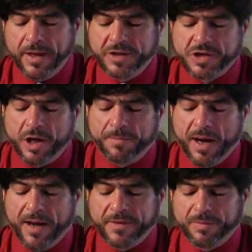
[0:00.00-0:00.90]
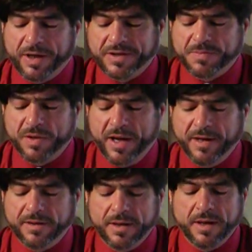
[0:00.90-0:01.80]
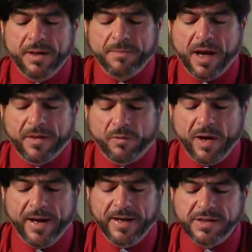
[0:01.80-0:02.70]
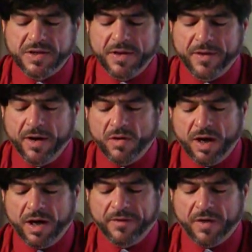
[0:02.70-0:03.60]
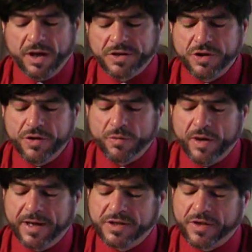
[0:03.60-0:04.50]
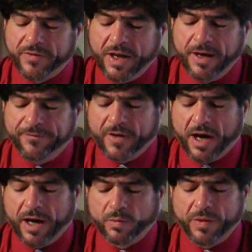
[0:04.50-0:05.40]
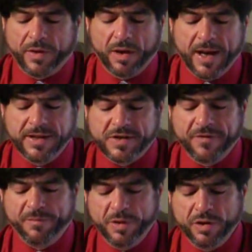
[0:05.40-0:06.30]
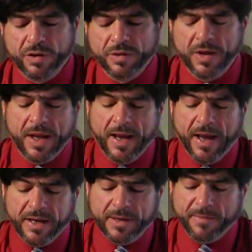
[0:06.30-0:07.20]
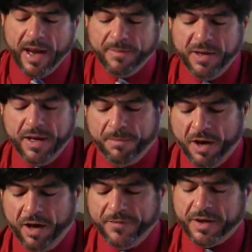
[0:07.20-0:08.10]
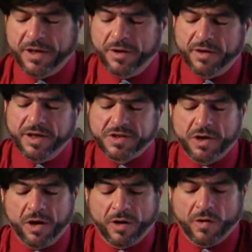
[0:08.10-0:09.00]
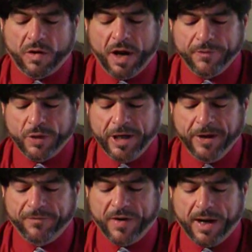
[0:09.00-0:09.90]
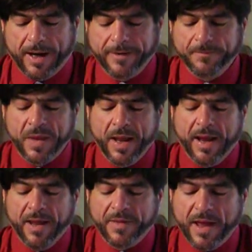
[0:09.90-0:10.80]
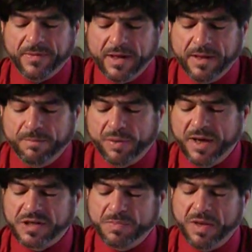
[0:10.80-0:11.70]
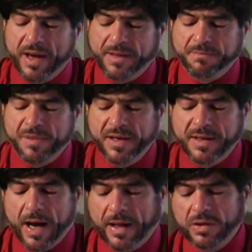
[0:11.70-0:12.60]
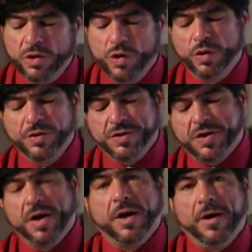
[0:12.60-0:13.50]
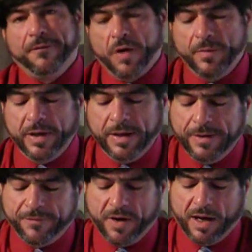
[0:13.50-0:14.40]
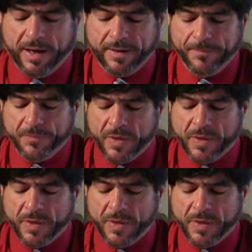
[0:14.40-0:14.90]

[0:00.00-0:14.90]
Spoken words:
They shall bind the breastplate by the rings thereof unto the rings of the ephod with a lace of blue, and it may be above the curious girdle of the ephod, and that the breastplate be not loosed from the ephod.